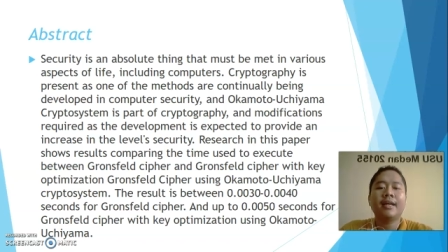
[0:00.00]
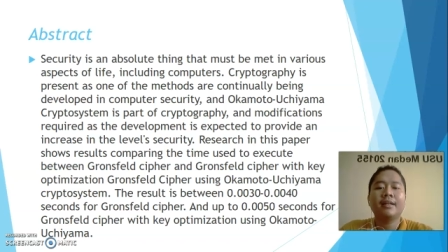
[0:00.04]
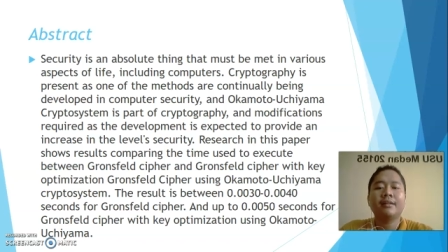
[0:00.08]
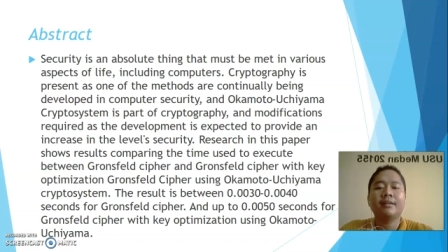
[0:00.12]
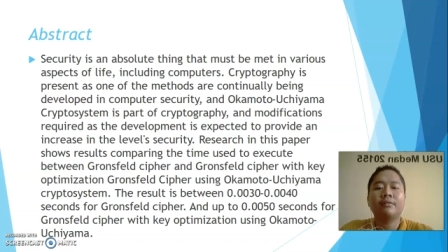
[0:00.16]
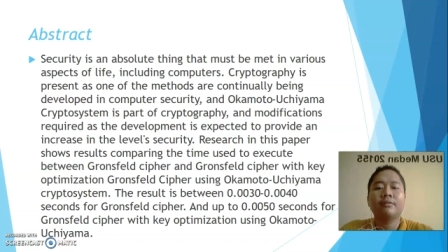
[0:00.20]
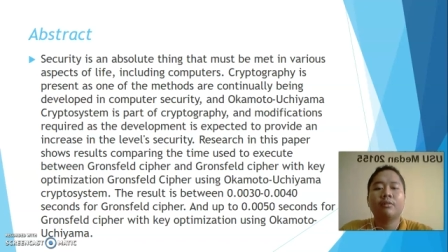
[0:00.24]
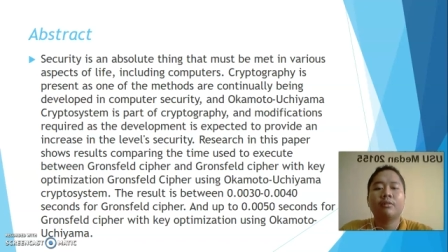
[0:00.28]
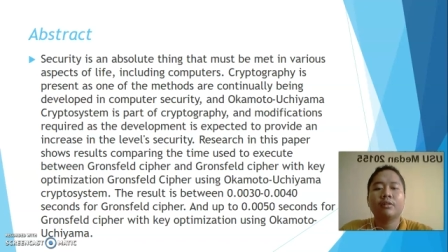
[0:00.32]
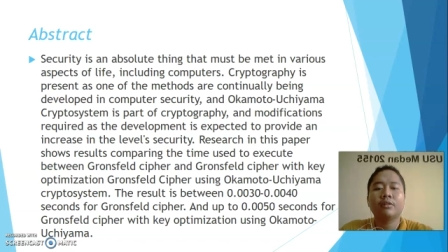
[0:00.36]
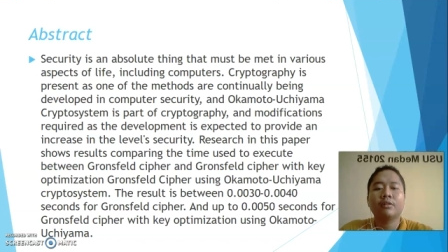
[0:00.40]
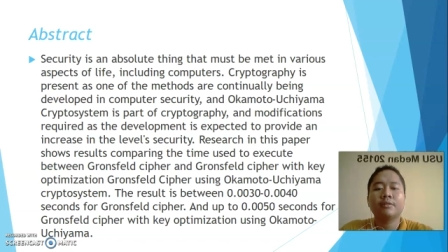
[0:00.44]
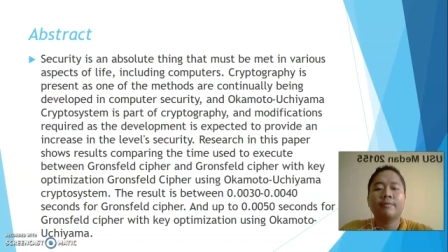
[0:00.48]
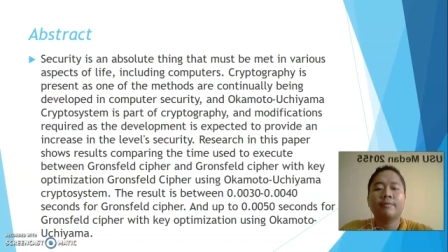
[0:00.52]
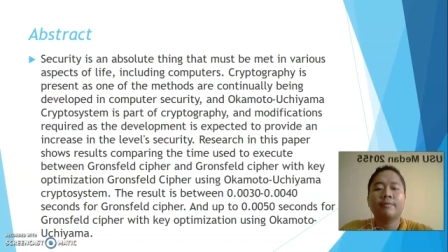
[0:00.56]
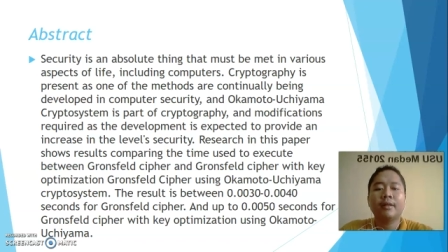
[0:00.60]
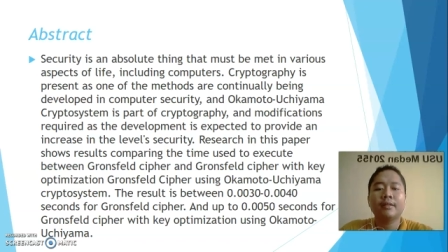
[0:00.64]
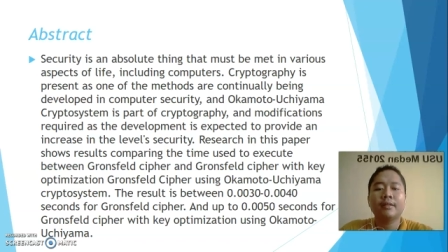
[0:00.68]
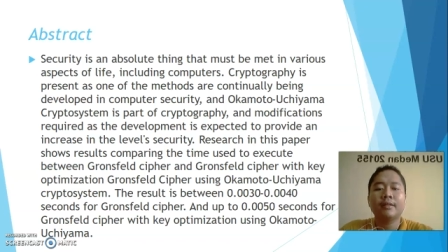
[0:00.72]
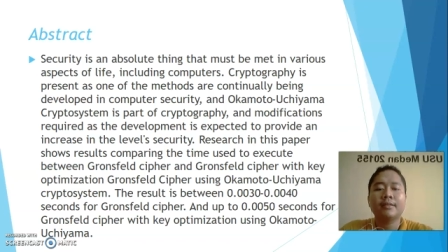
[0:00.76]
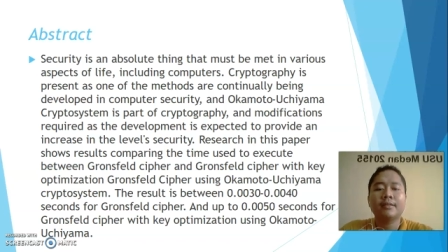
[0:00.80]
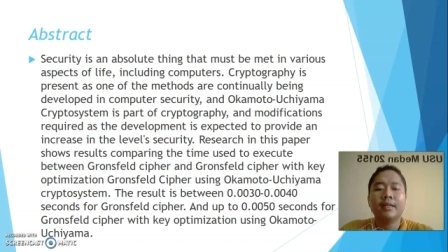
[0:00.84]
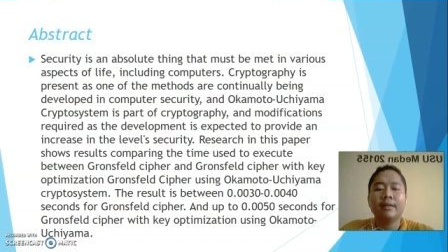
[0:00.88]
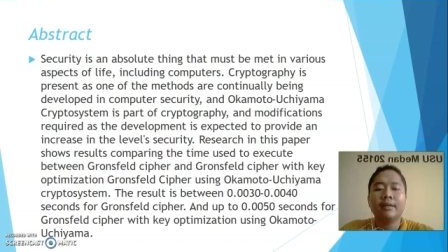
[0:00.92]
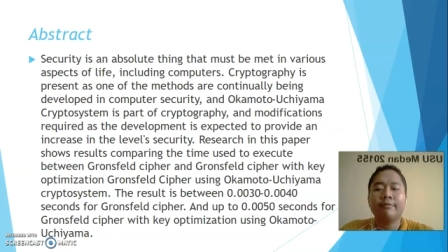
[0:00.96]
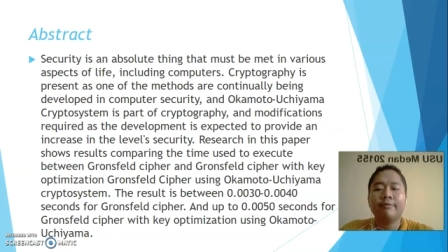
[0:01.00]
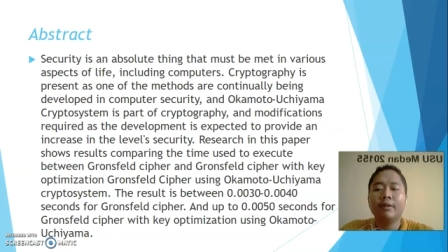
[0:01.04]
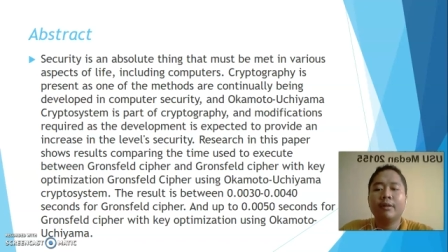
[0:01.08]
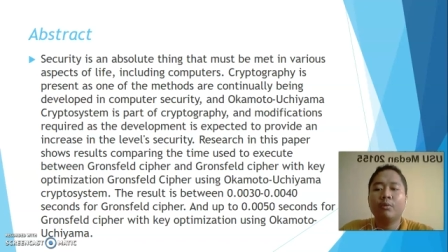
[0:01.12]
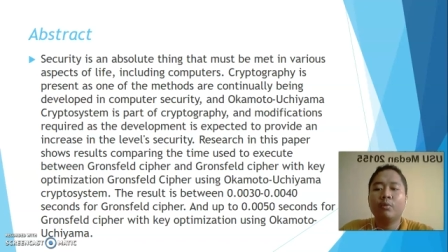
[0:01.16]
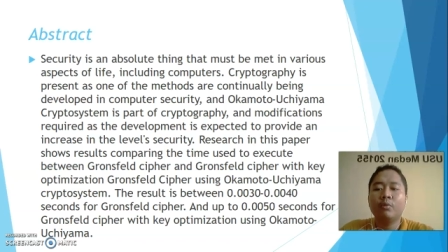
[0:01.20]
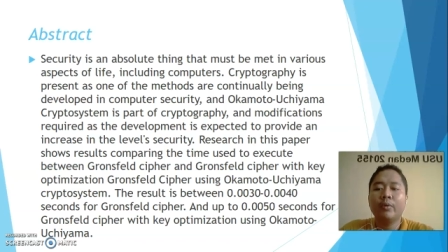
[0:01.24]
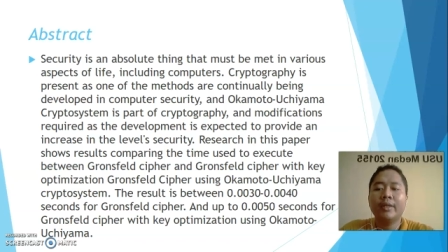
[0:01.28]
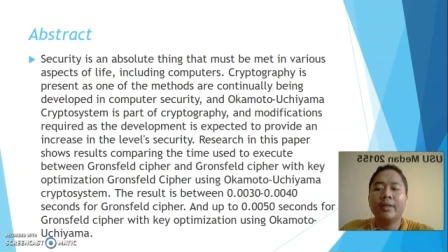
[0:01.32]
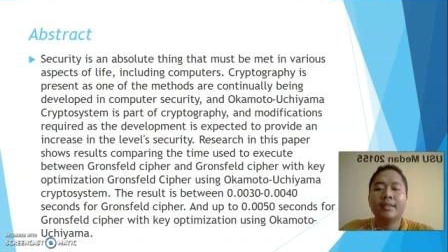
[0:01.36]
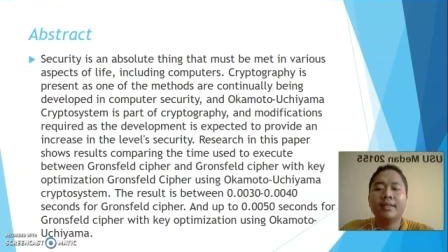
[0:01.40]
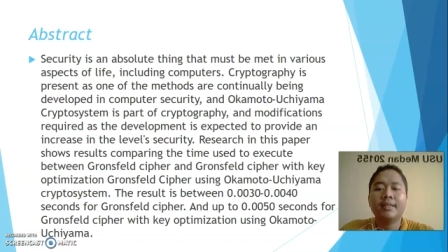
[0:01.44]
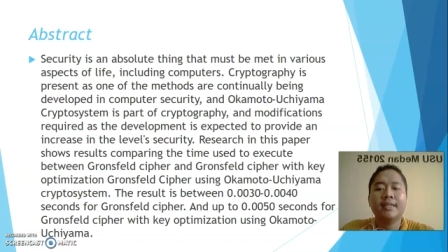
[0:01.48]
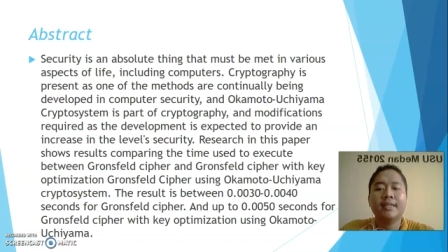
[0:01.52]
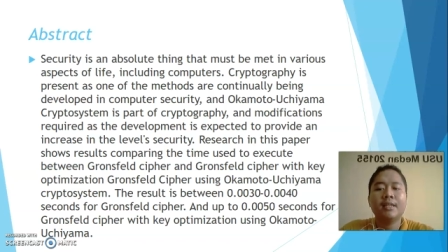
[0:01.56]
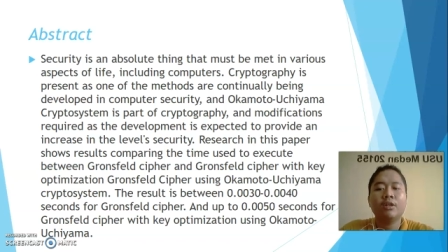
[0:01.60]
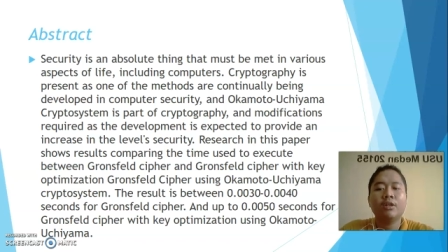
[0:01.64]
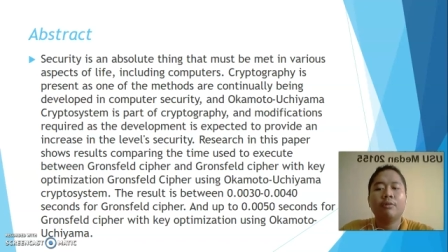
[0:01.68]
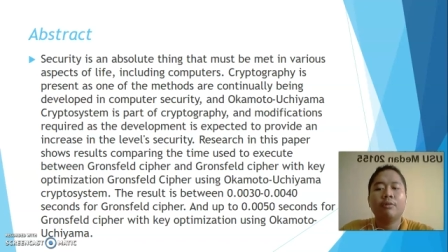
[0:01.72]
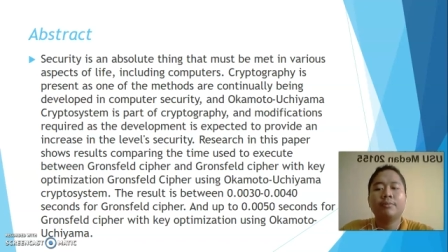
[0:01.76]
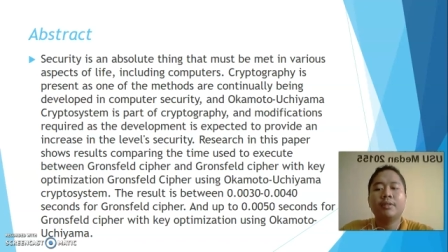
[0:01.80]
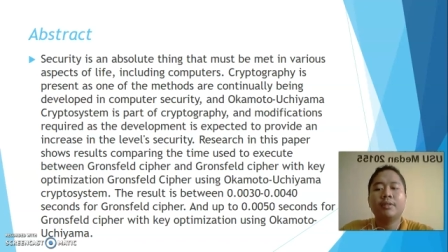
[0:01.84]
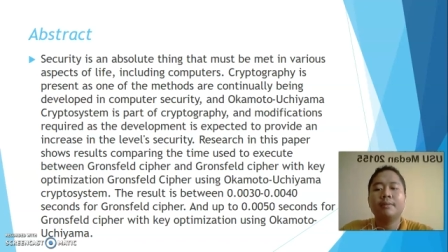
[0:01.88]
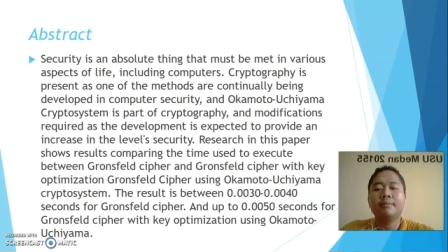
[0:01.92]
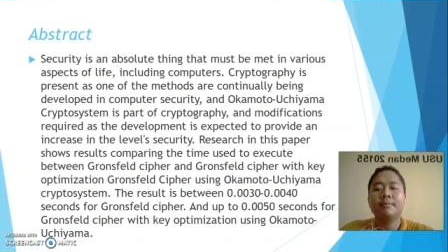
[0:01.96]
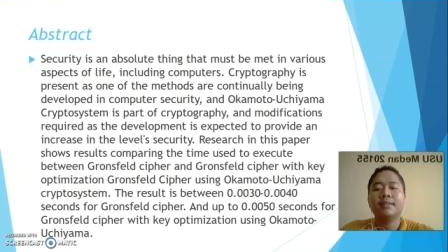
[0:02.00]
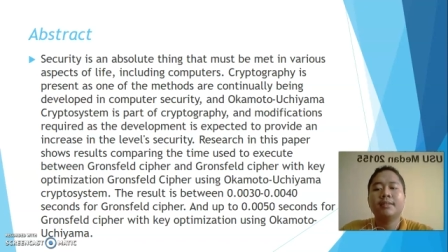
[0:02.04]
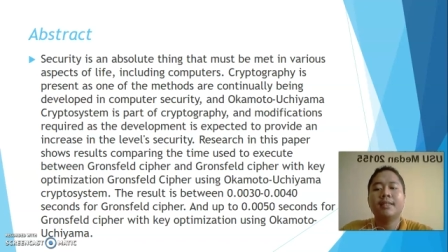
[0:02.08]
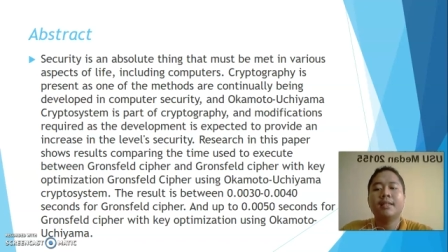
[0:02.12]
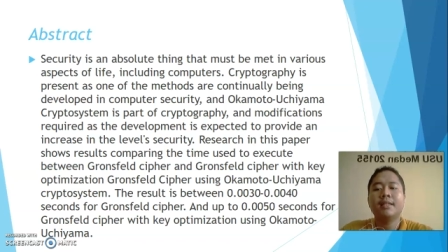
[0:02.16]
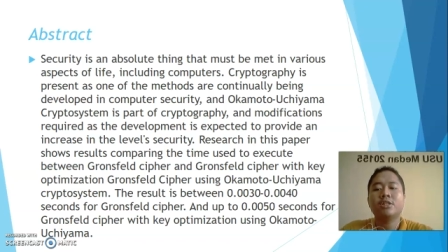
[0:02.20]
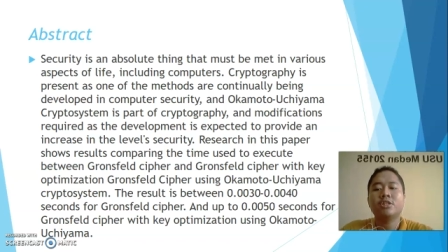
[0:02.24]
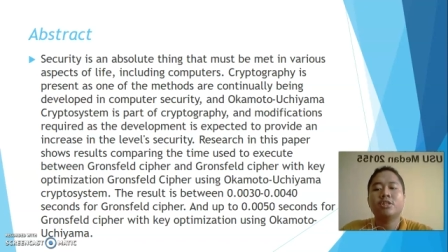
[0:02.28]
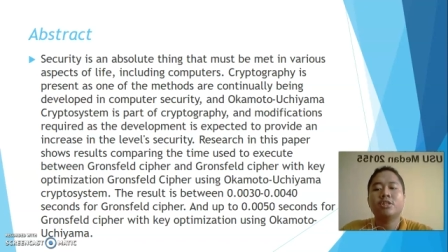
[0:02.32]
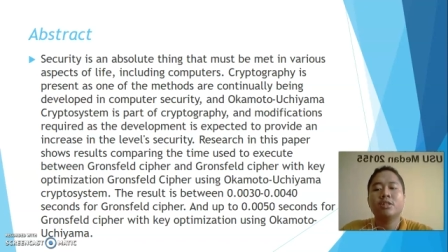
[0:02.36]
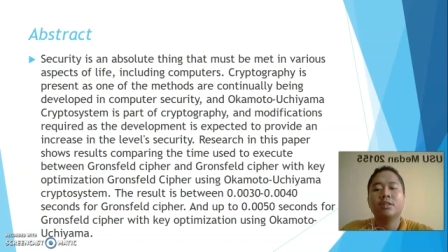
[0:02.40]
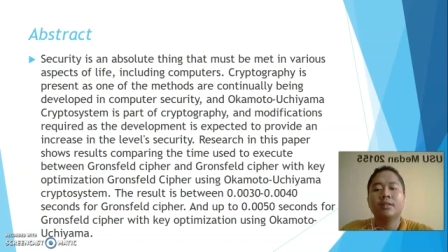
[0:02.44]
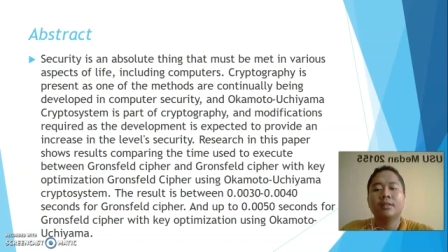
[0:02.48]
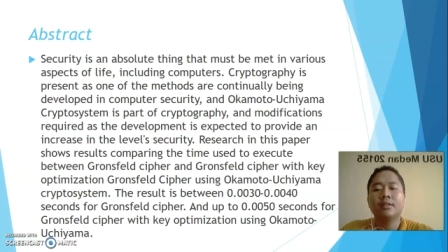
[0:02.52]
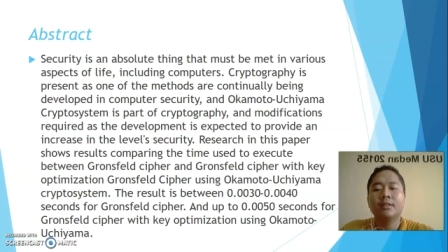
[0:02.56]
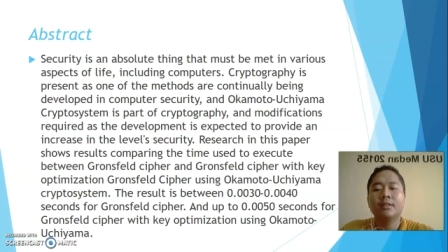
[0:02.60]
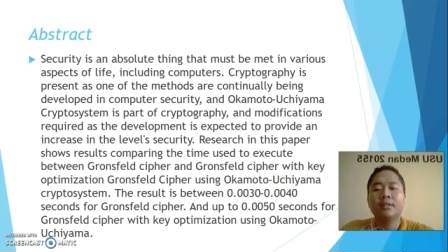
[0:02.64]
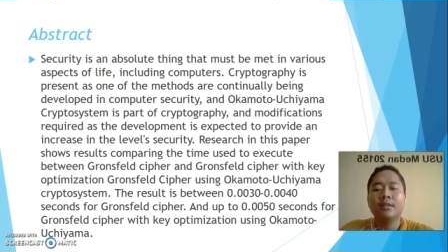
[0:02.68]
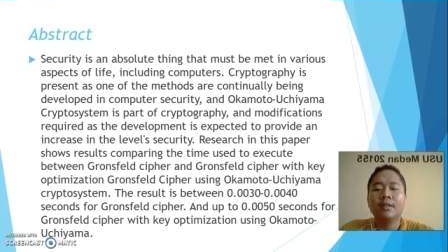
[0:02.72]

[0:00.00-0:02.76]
Gronsfeld Cipher with key optimization